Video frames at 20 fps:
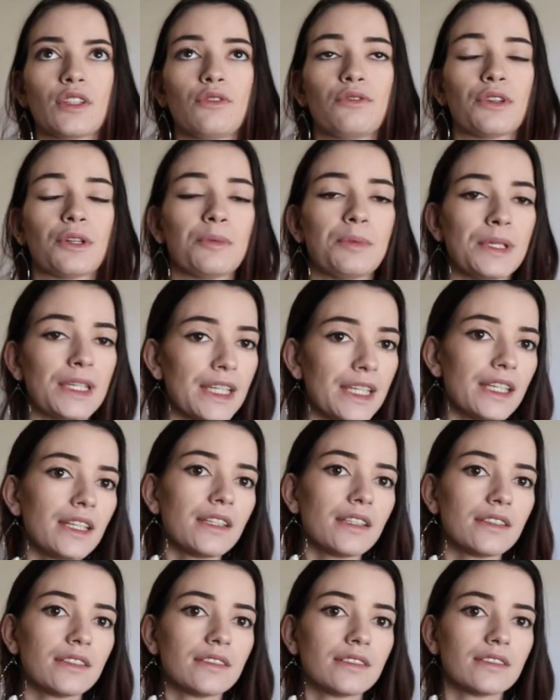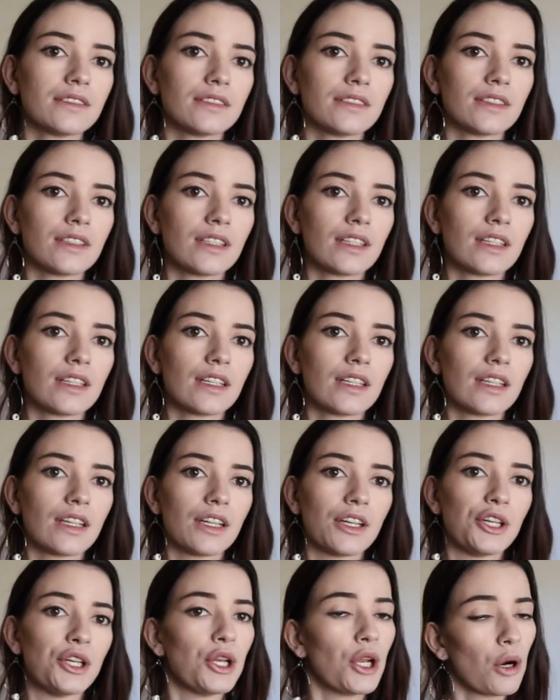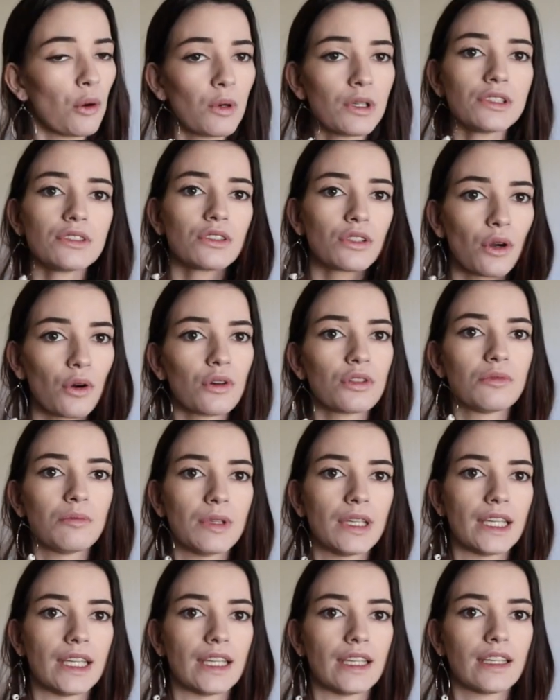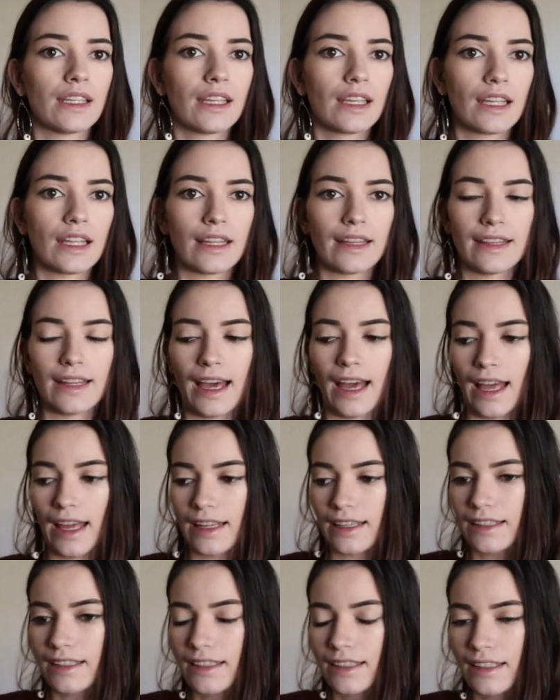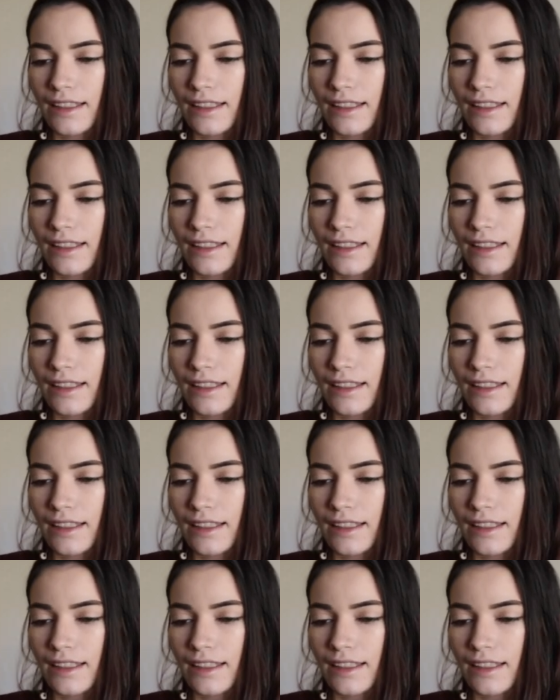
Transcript: For me, no one told me that